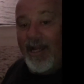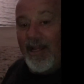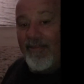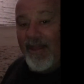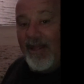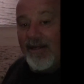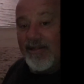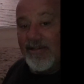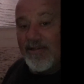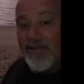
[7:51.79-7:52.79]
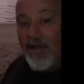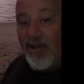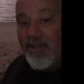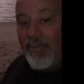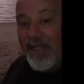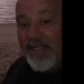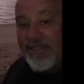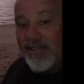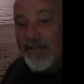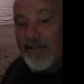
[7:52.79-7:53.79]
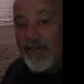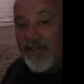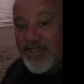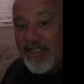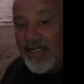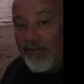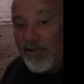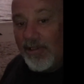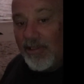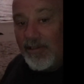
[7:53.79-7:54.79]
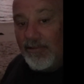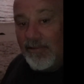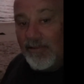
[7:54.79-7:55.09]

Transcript: And that on the beach, you see that crocodile?